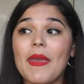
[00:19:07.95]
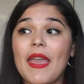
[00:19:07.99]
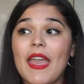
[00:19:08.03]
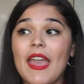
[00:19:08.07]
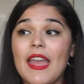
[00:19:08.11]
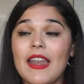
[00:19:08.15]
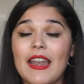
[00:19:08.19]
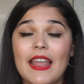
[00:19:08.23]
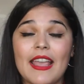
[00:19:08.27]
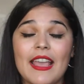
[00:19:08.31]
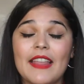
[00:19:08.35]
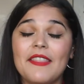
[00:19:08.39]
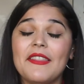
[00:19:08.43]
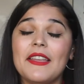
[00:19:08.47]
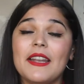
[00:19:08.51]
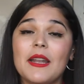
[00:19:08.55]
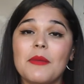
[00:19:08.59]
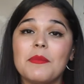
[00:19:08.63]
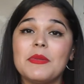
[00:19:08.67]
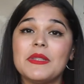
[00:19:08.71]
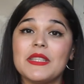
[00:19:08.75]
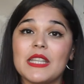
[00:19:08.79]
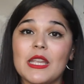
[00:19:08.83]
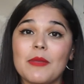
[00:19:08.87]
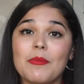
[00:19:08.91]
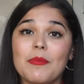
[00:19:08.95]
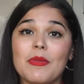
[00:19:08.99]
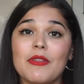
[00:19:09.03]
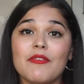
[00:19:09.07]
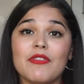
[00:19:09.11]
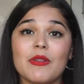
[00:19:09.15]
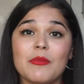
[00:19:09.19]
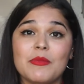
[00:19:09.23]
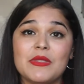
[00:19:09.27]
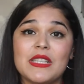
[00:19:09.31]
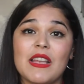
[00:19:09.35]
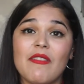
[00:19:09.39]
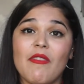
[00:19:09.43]
and I ended up sleeping
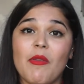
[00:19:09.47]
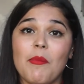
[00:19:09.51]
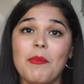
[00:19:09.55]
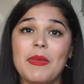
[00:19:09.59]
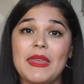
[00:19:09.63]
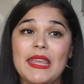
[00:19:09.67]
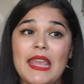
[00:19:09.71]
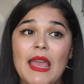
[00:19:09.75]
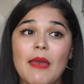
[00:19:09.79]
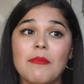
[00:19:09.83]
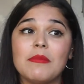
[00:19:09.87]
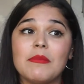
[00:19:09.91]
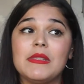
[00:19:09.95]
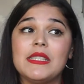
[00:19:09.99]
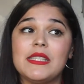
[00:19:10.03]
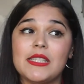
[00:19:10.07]
from 7 p.m.